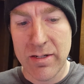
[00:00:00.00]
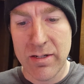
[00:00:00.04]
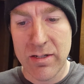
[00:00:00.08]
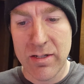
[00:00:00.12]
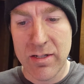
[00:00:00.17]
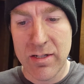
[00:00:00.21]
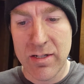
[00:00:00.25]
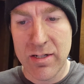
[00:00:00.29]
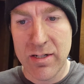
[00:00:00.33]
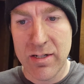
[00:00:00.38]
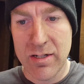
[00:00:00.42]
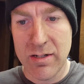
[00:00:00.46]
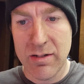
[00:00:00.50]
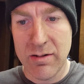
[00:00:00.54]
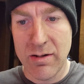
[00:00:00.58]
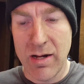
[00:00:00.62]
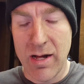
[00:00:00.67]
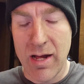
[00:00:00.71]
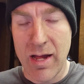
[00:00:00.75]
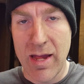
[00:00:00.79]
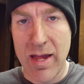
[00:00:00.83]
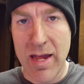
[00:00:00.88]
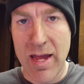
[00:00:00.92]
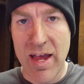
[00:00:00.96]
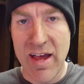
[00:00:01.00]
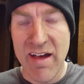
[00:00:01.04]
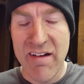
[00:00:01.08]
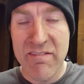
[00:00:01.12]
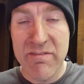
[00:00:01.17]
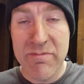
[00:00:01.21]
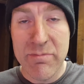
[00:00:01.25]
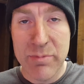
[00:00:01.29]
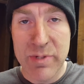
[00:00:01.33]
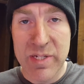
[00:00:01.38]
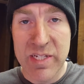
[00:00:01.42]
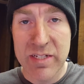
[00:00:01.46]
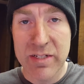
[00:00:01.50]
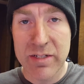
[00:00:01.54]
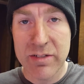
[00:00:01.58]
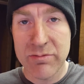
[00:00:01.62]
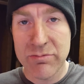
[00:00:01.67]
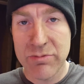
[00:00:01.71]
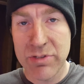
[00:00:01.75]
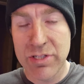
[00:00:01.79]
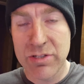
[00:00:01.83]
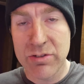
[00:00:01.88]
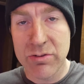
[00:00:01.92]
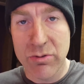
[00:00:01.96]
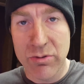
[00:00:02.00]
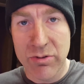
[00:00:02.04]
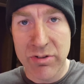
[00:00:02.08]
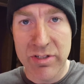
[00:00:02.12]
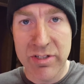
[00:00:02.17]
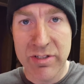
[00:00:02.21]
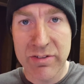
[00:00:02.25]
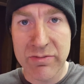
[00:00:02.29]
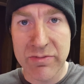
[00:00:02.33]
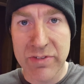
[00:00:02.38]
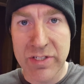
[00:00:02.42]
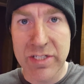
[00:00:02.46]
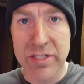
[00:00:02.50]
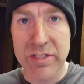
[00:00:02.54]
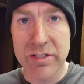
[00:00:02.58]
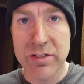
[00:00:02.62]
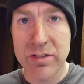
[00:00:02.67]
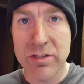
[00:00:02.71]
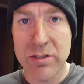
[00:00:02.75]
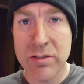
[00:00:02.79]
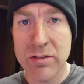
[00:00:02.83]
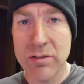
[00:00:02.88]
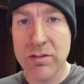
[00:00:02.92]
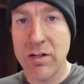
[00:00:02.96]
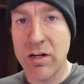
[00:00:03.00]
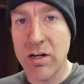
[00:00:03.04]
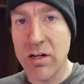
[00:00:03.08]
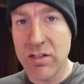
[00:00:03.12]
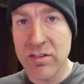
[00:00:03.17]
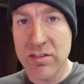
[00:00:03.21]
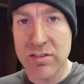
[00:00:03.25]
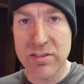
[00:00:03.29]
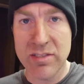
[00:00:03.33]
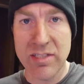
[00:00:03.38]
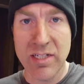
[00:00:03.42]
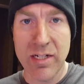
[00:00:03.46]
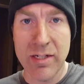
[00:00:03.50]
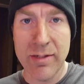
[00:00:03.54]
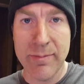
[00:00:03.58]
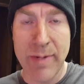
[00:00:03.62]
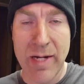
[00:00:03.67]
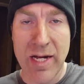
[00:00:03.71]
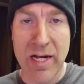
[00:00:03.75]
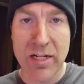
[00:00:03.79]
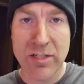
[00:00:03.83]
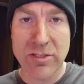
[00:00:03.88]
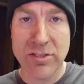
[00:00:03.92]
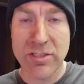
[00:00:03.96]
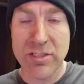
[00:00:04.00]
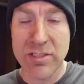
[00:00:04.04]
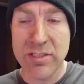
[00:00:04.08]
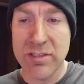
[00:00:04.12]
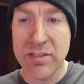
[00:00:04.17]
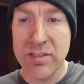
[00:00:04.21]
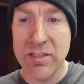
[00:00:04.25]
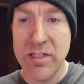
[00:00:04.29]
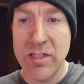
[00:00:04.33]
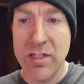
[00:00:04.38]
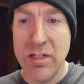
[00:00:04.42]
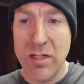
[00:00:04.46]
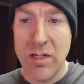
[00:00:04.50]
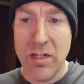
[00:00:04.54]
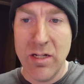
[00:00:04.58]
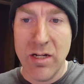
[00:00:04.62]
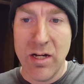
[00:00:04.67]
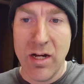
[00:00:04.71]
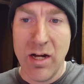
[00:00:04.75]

And I have been recording video all this time, actually.